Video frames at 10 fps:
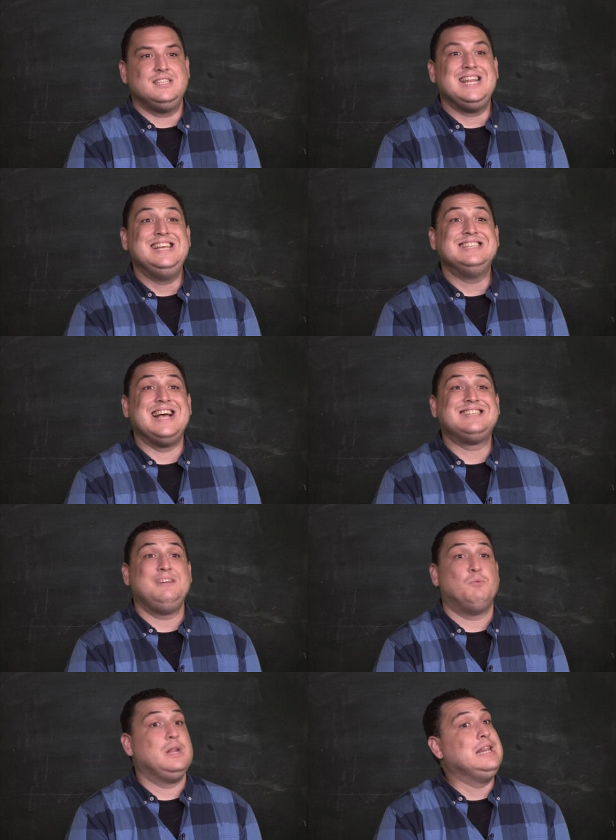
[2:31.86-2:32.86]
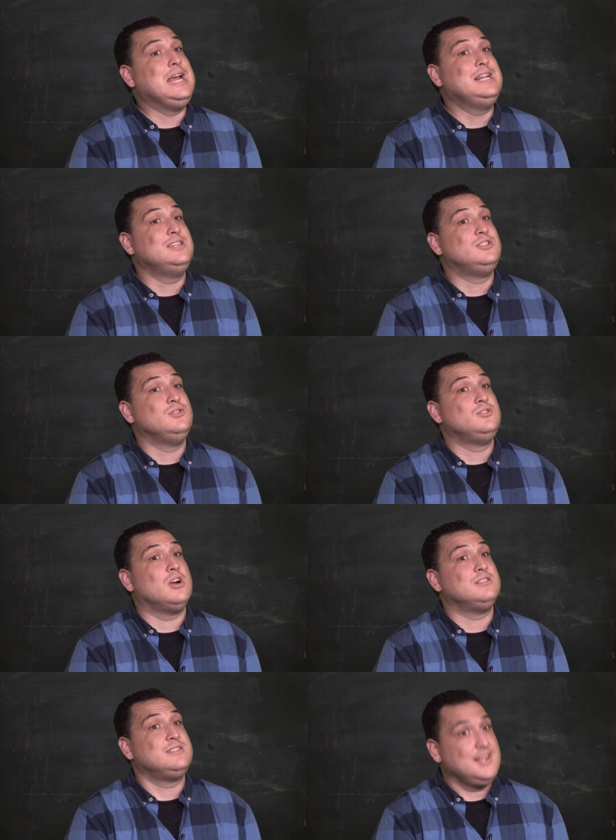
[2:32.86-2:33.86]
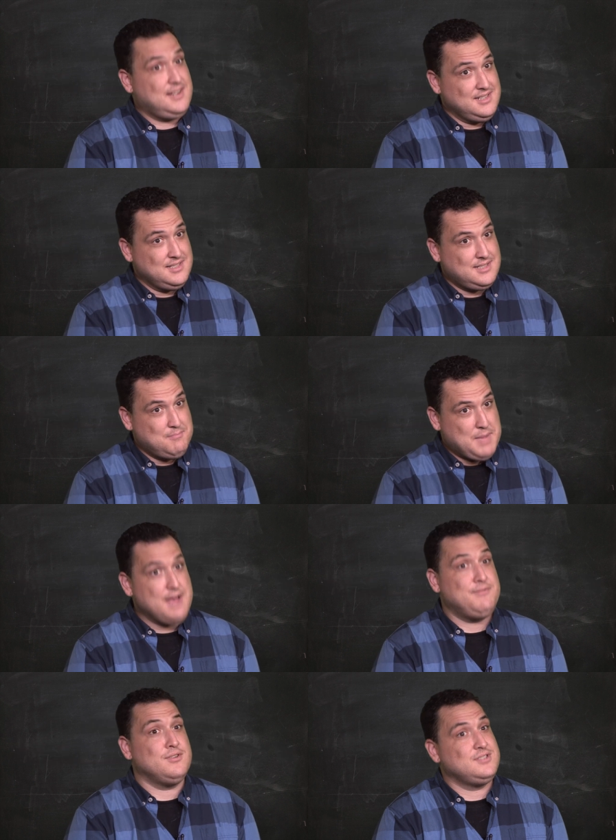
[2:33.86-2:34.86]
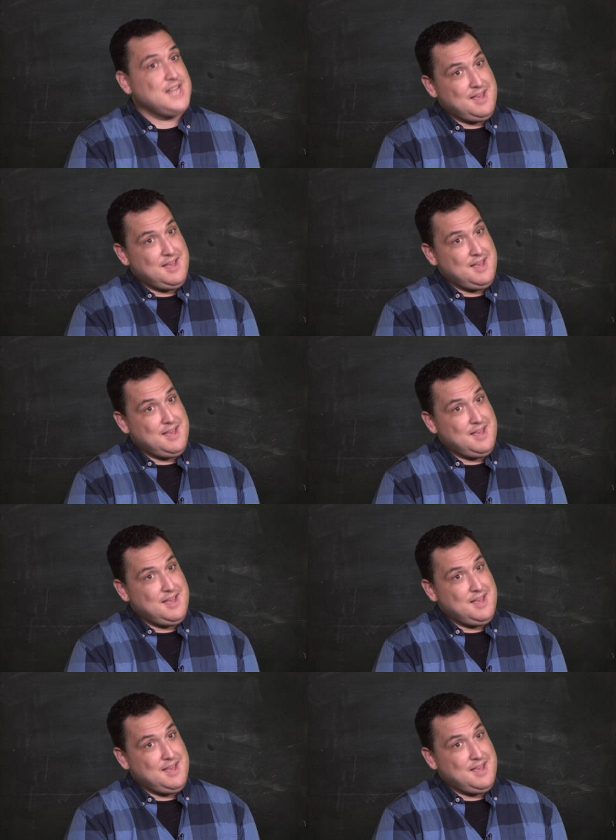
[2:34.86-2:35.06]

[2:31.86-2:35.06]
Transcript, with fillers: is that he is actually related to Charles Dickens by first